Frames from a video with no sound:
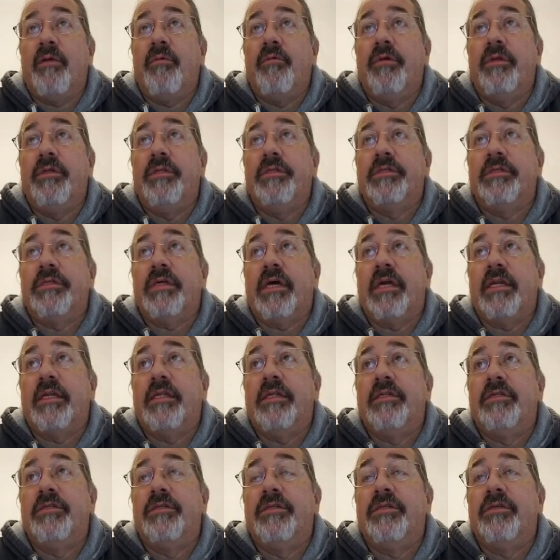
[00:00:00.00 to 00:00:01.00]
we
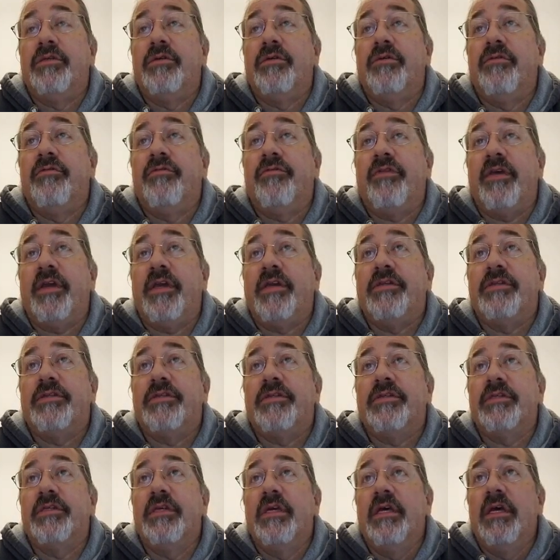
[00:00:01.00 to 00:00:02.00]
decided to
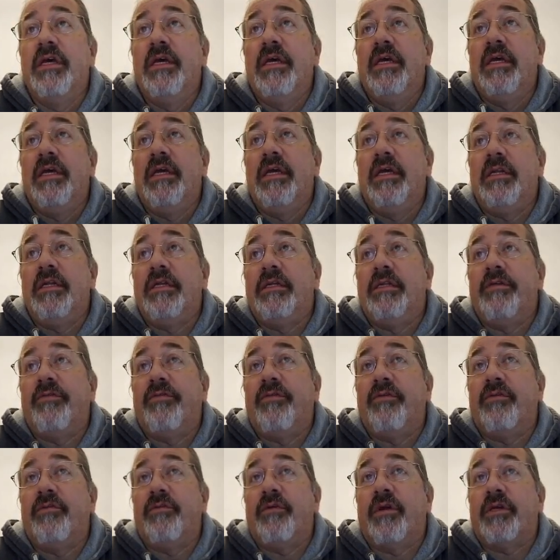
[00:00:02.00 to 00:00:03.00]
face in a
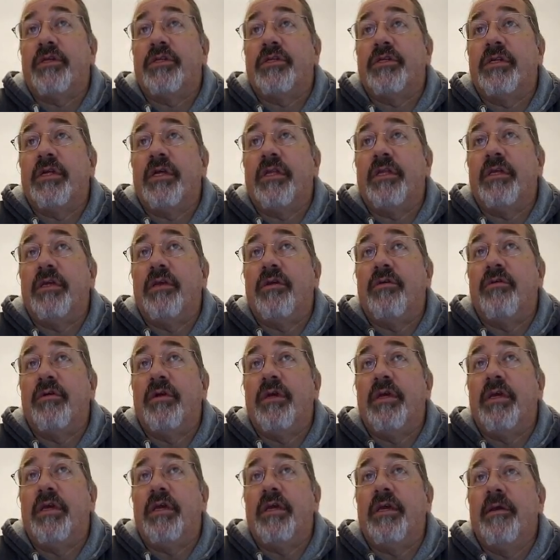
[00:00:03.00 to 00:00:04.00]
different direction on the
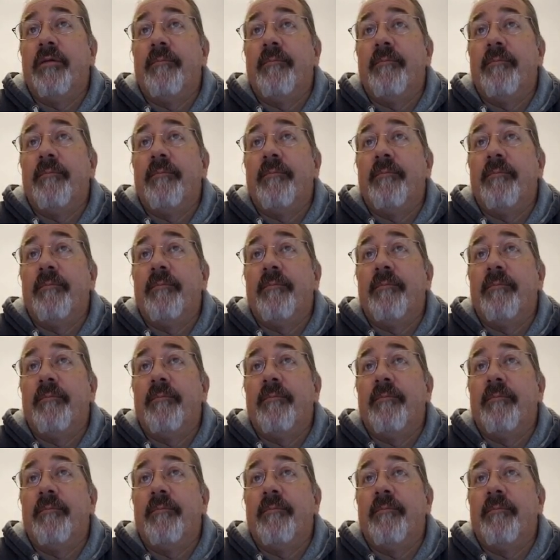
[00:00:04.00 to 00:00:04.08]
creek